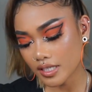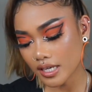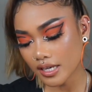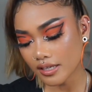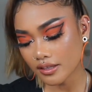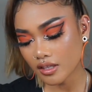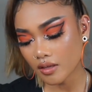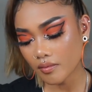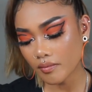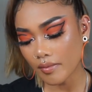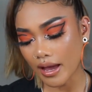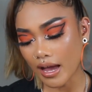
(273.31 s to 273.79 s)
take
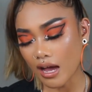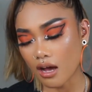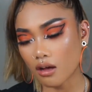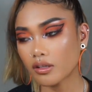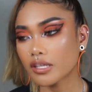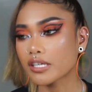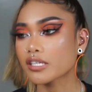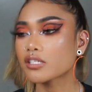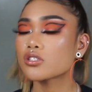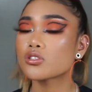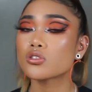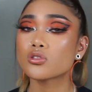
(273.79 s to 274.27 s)
them out
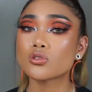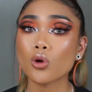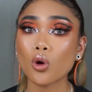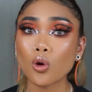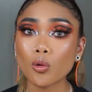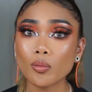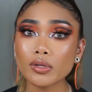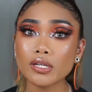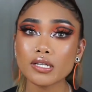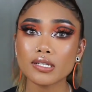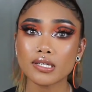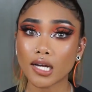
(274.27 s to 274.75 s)
like
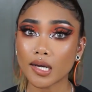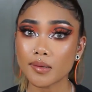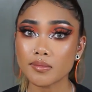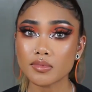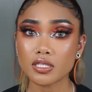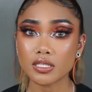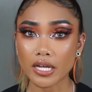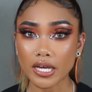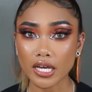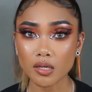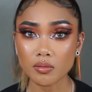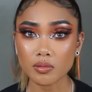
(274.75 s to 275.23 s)
so many times a
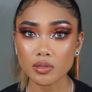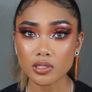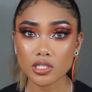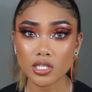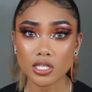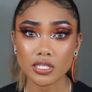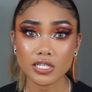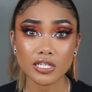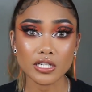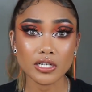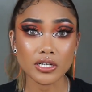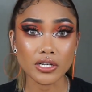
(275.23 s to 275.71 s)
day because
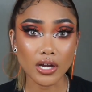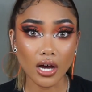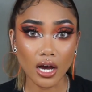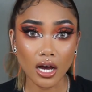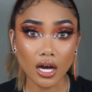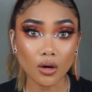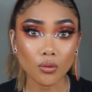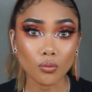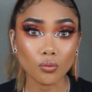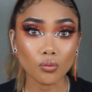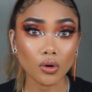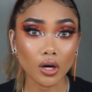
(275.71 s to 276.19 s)
I did
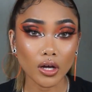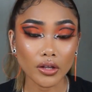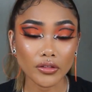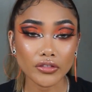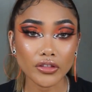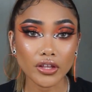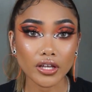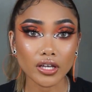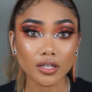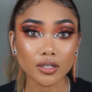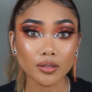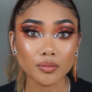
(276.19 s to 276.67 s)
not want
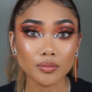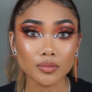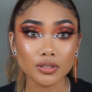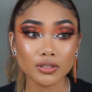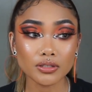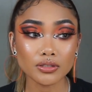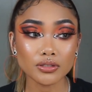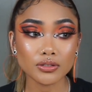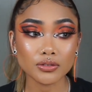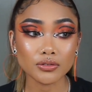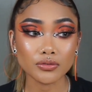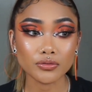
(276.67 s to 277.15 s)
them
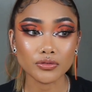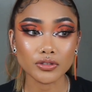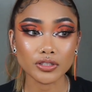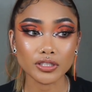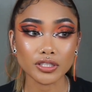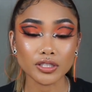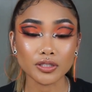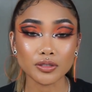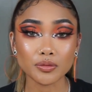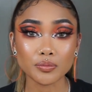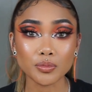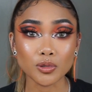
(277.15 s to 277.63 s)
to
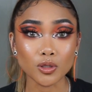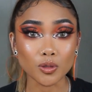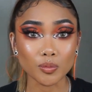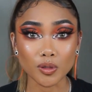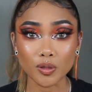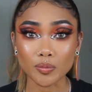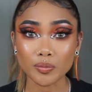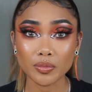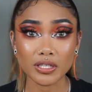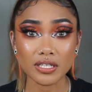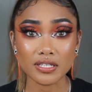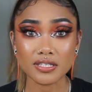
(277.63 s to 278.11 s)
freaking poop
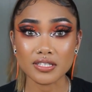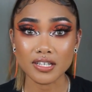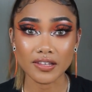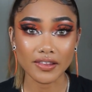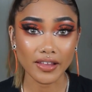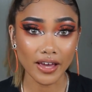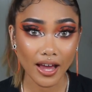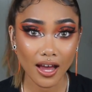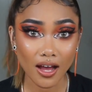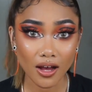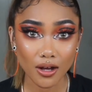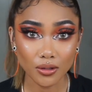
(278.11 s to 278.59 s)
or pee inside
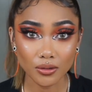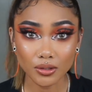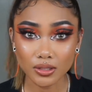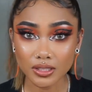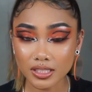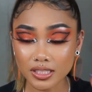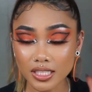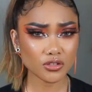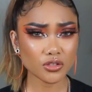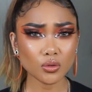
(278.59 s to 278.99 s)
the house.